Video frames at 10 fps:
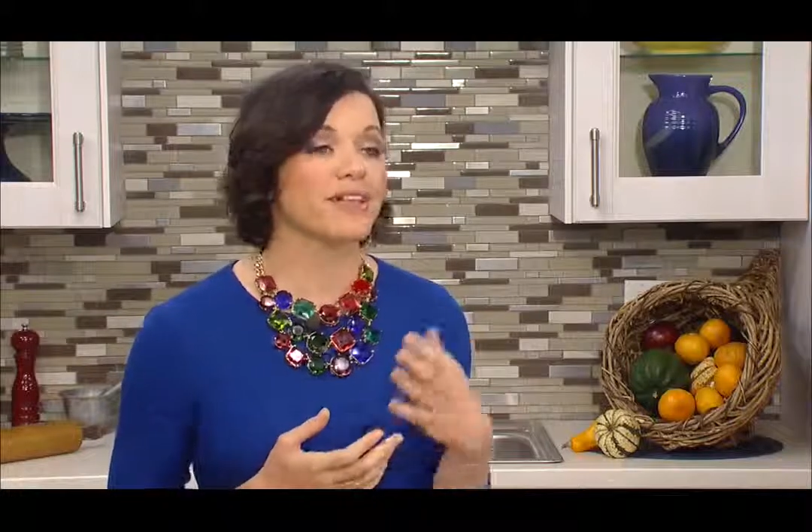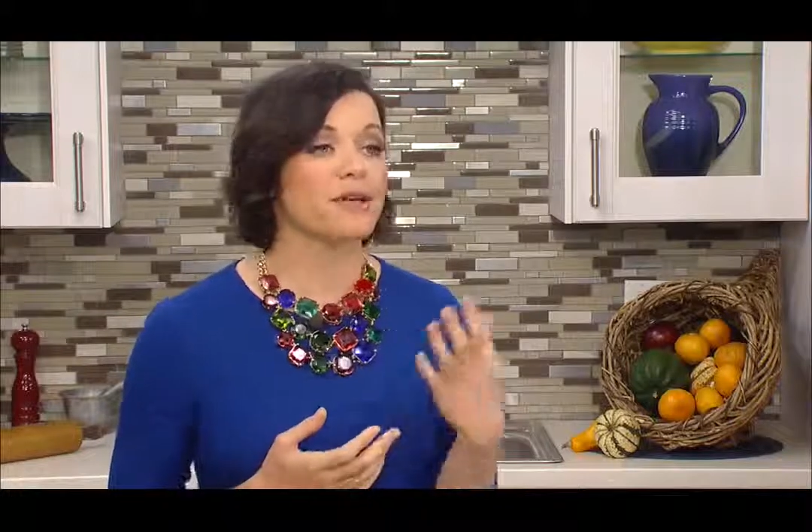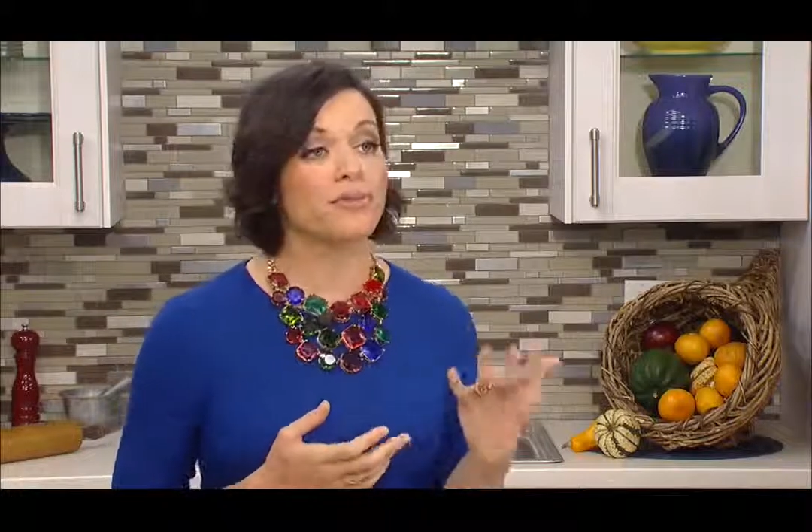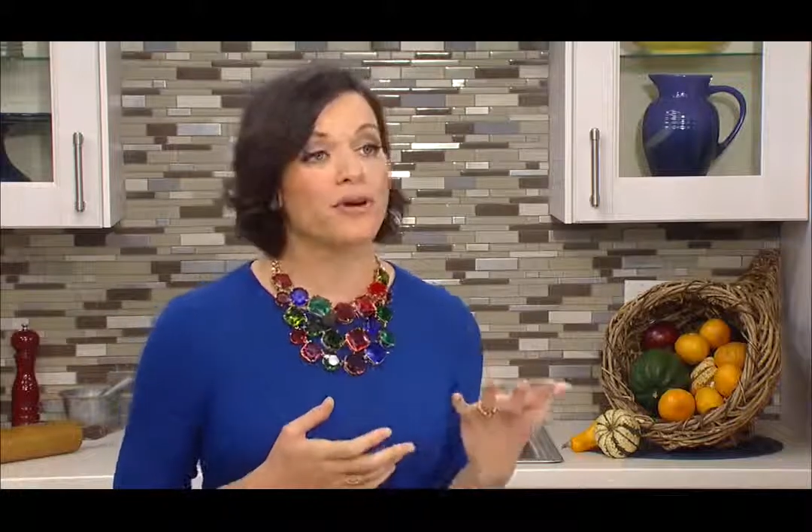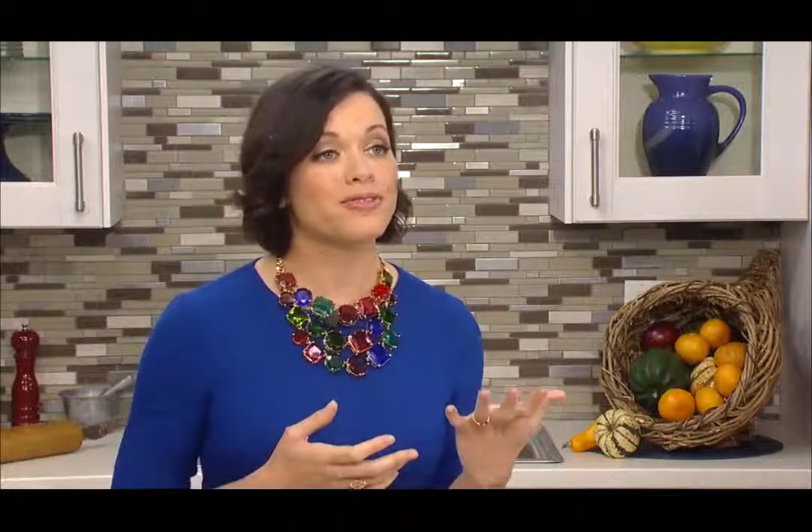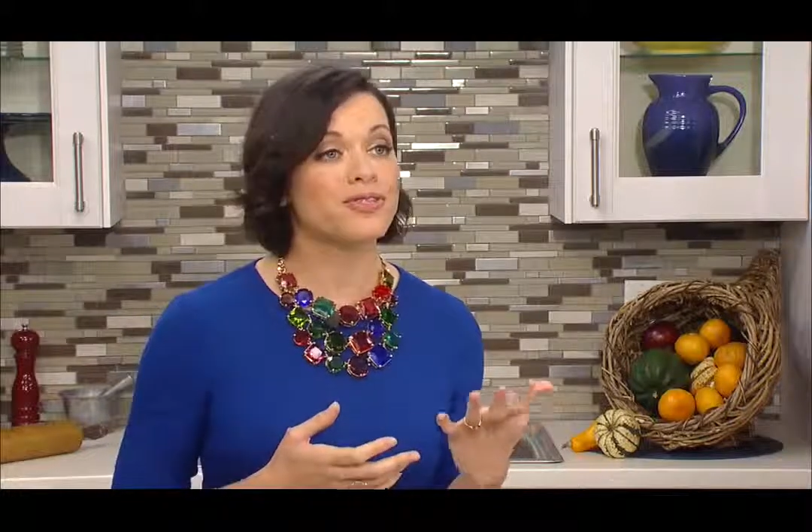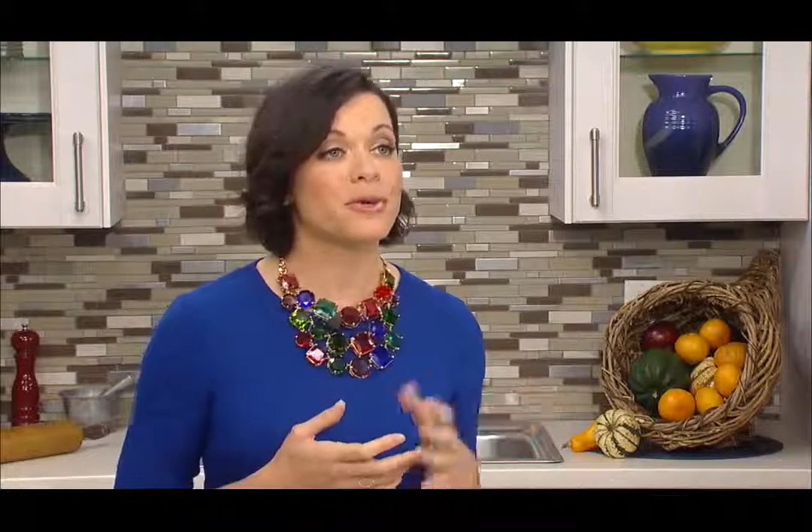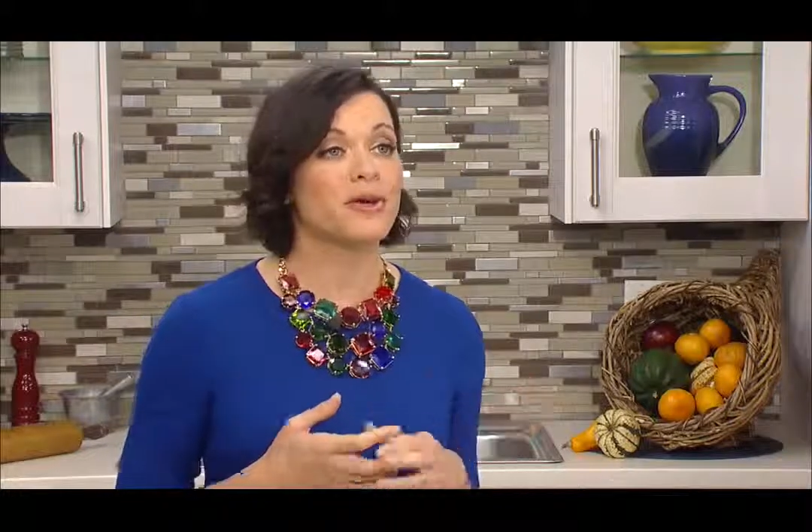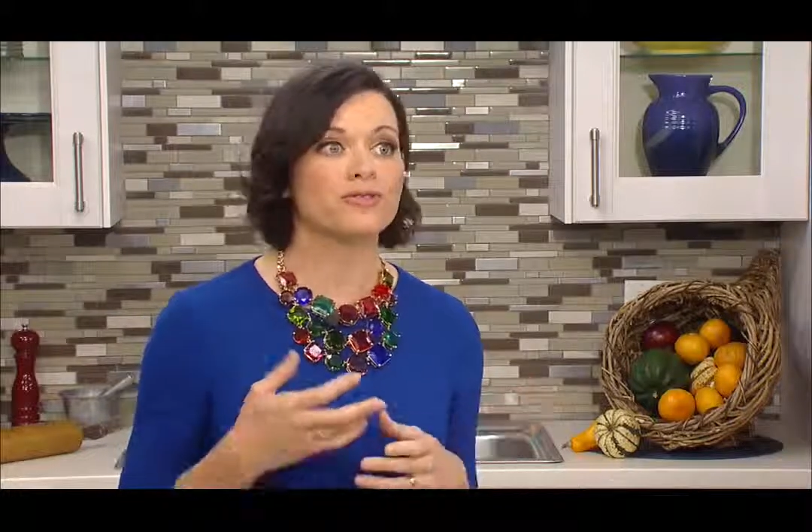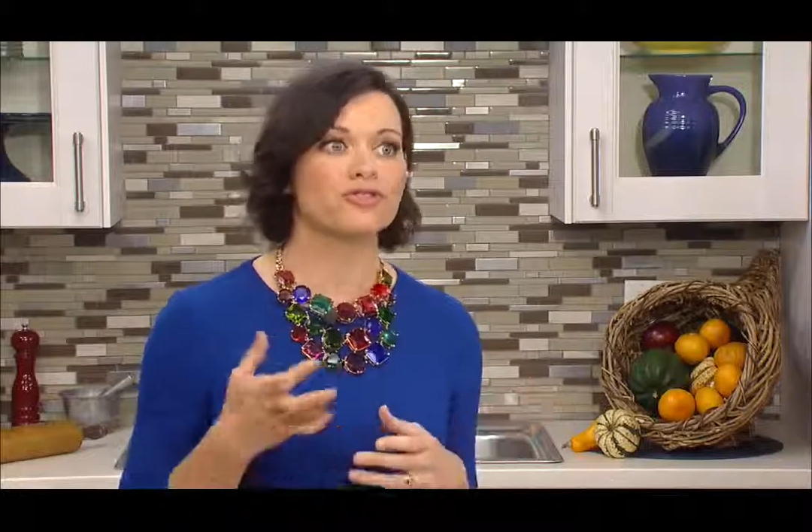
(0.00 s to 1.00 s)

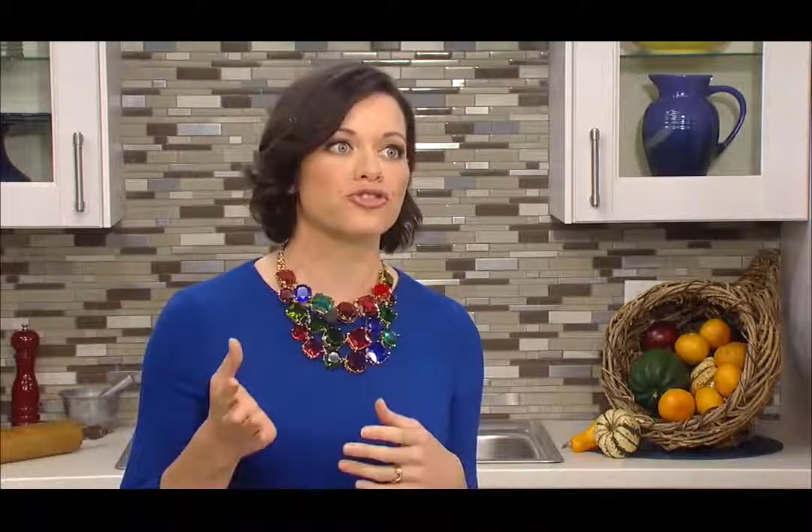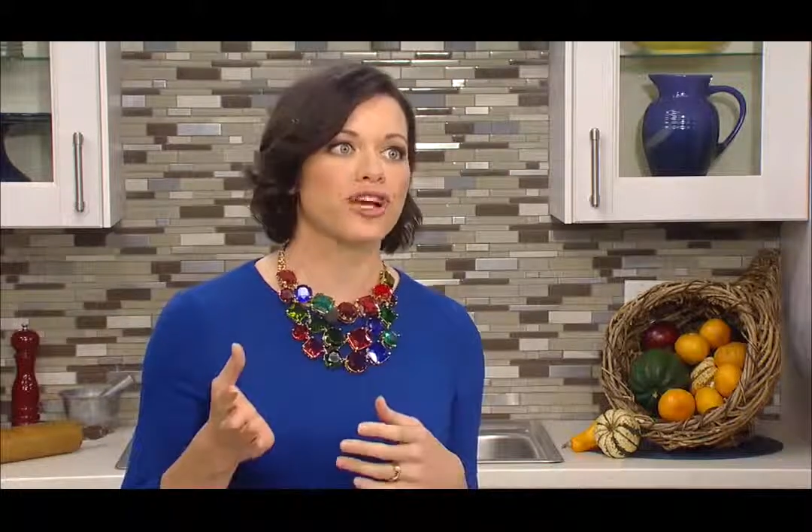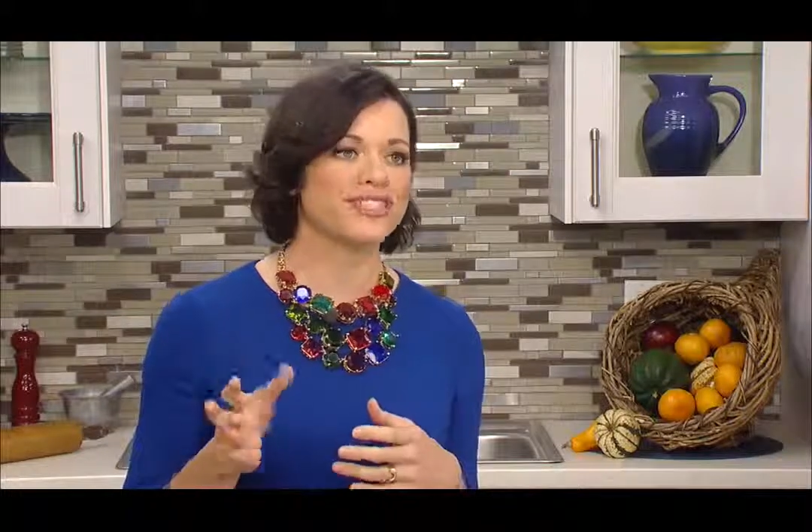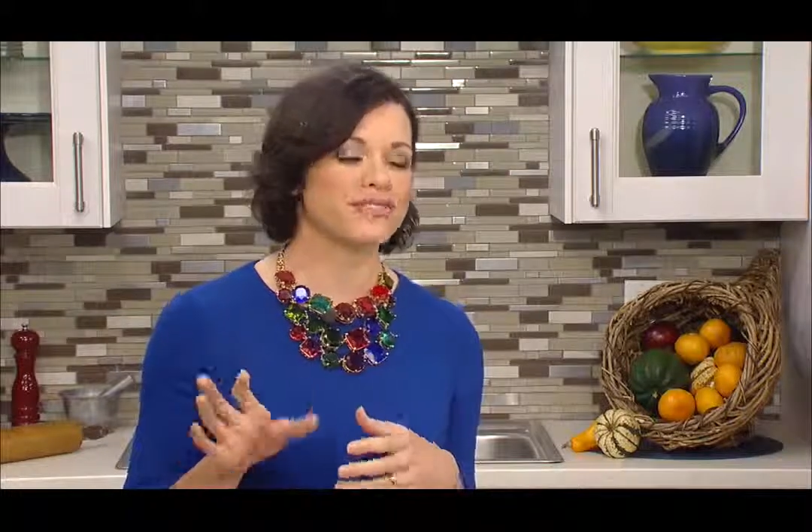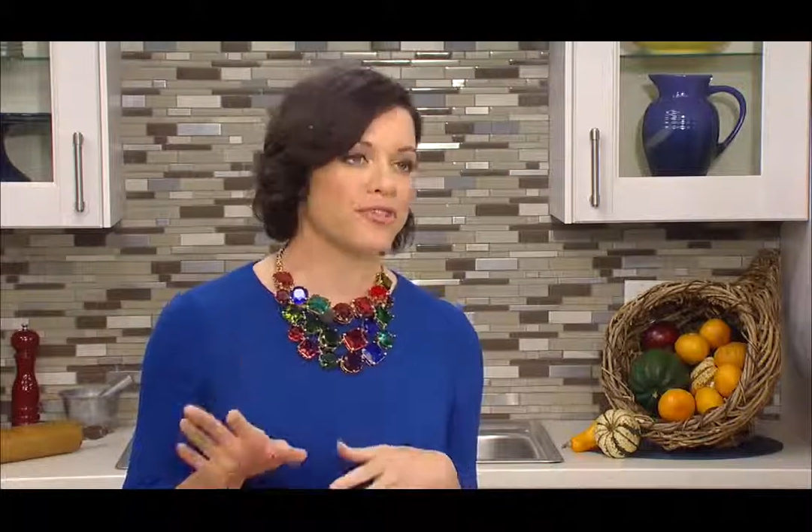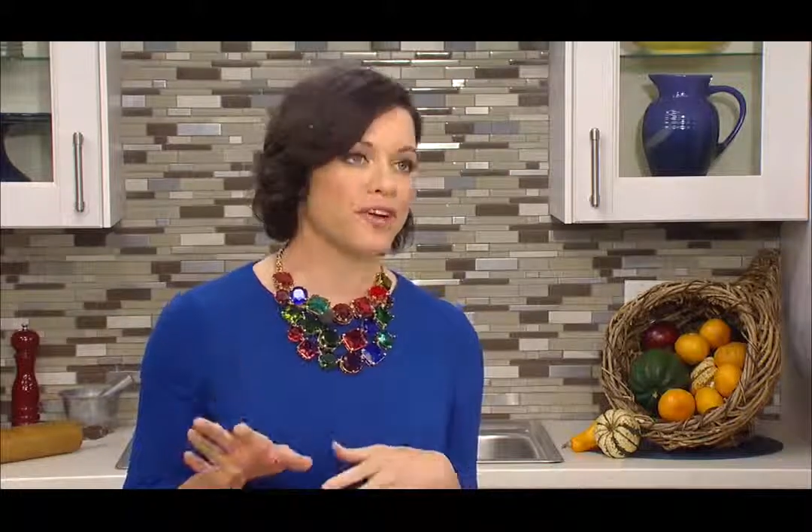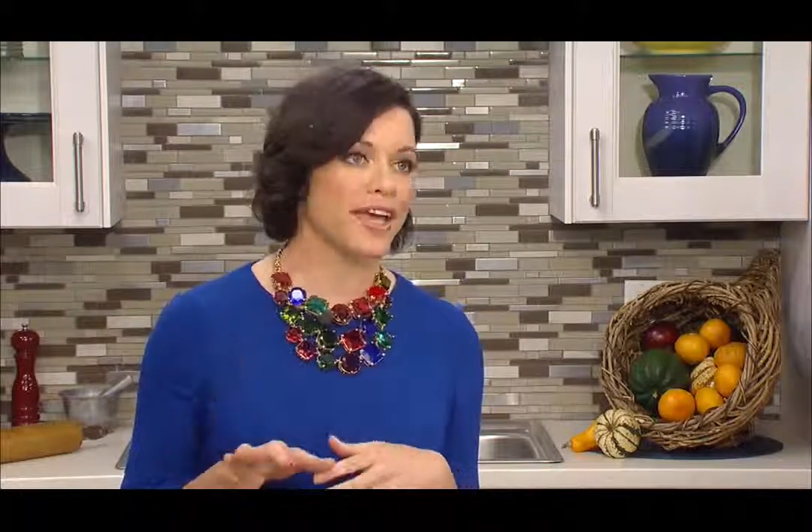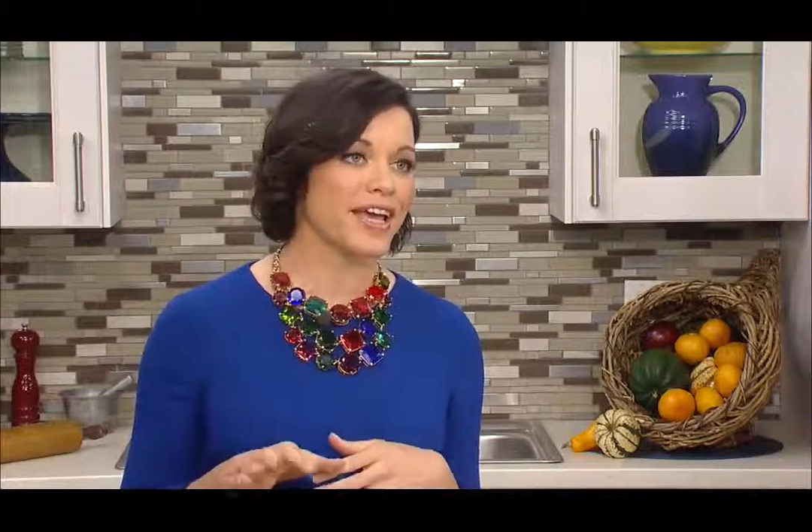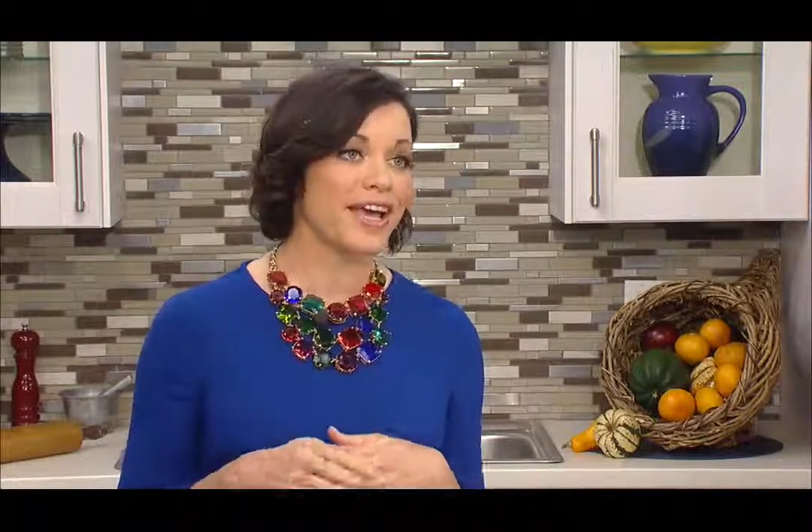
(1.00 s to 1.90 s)
approachable, stress-free,